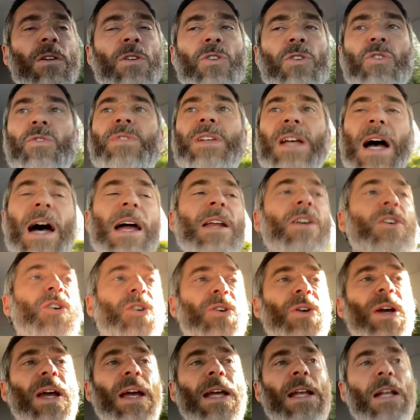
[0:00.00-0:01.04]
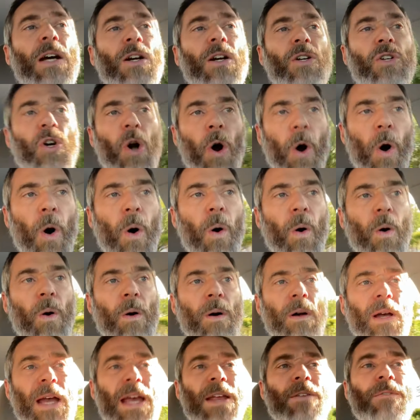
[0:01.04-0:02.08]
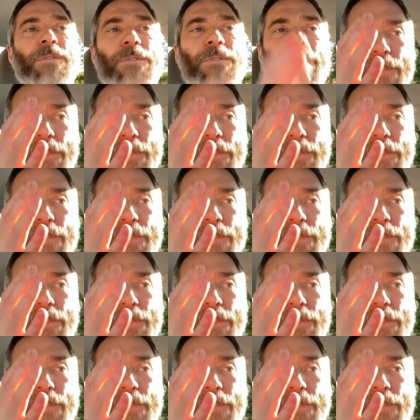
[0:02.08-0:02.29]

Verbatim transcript: You've gotta create a goal and